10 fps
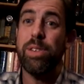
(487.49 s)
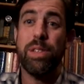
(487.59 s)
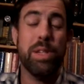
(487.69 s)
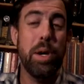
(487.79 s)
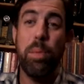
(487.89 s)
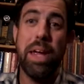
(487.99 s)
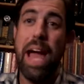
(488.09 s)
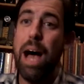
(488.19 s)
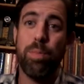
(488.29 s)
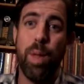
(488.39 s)
still be
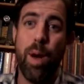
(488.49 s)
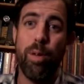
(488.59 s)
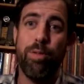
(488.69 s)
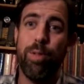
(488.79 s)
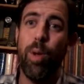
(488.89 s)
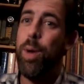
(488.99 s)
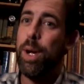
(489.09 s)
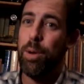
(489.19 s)
out there floating